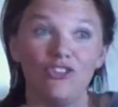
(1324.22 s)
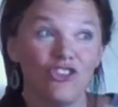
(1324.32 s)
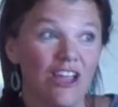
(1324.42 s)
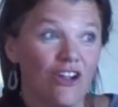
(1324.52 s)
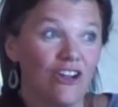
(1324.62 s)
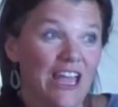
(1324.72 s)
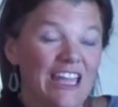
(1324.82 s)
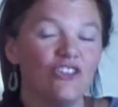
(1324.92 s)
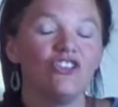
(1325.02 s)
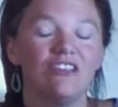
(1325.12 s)
shared,
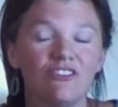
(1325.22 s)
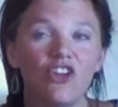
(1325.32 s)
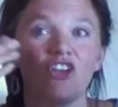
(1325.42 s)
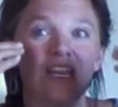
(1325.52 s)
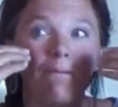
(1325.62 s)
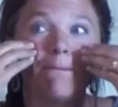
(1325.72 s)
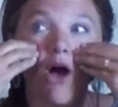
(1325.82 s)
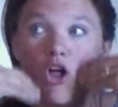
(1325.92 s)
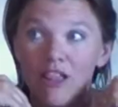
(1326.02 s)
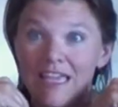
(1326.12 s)
and she started
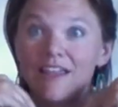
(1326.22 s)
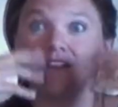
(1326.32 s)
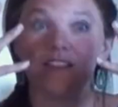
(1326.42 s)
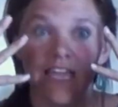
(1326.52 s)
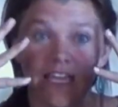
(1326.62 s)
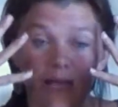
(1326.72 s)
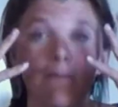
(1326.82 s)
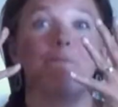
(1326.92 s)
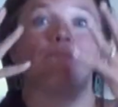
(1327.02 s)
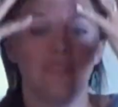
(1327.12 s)
bawling, like
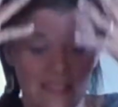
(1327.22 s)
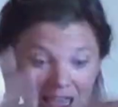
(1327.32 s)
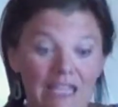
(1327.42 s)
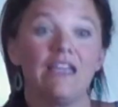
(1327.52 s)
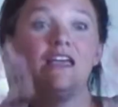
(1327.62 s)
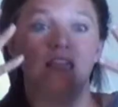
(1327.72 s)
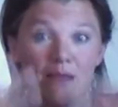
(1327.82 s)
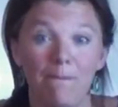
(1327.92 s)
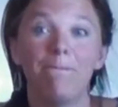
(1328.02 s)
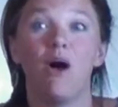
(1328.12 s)

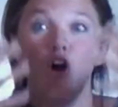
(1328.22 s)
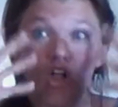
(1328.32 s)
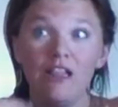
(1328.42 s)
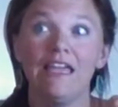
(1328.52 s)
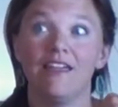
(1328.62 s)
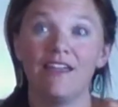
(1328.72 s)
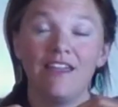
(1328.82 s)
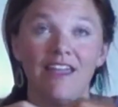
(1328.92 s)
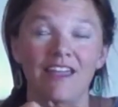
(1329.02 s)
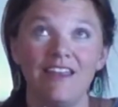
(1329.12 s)
bawling,
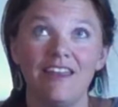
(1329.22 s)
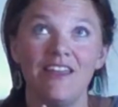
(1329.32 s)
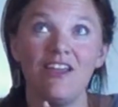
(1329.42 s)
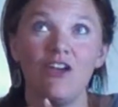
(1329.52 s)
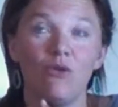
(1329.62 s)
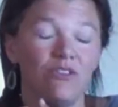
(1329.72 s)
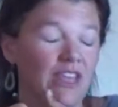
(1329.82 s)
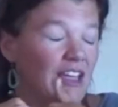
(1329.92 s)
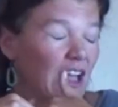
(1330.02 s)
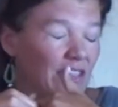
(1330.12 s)
and was
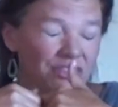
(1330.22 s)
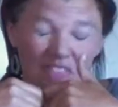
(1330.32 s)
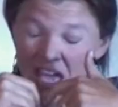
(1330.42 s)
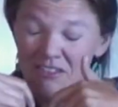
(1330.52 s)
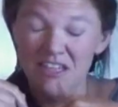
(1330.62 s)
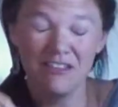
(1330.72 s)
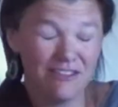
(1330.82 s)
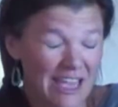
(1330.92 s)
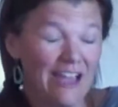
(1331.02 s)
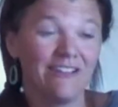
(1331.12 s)
like, that's
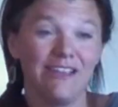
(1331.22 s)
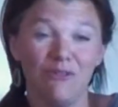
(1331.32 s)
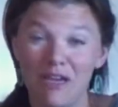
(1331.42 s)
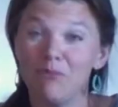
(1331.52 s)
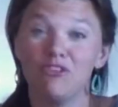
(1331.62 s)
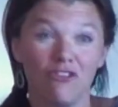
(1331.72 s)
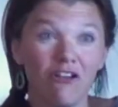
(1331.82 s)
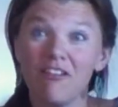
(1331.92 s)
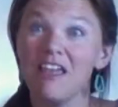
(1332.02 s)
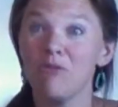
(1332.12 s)
exactly what I'm
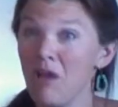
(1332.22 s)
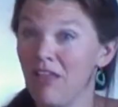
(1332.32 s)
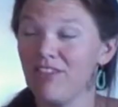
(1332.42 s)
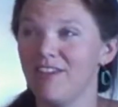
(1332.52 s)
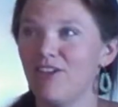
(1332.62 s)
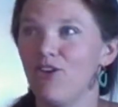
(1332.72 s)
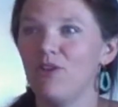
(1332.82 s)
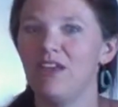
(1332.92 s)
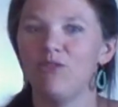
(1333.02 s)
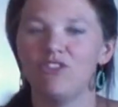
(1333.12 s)
struggling with,
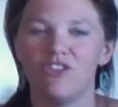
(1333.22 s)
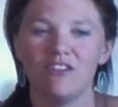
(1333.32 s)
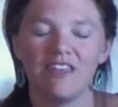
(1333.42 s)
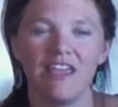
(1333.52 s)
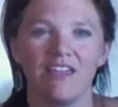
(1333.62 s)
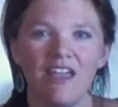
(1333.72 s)
and it was just like,